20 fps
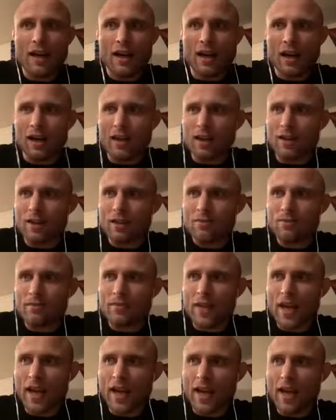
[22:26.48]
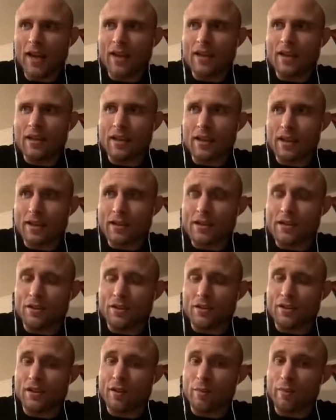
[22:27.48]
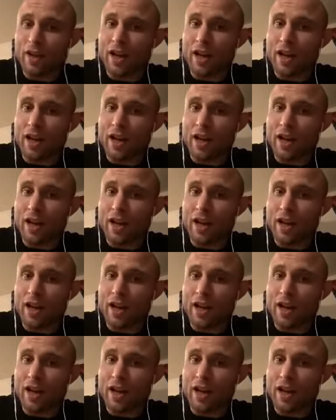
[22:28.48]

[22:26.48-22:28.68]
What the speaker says: And yes, there is a big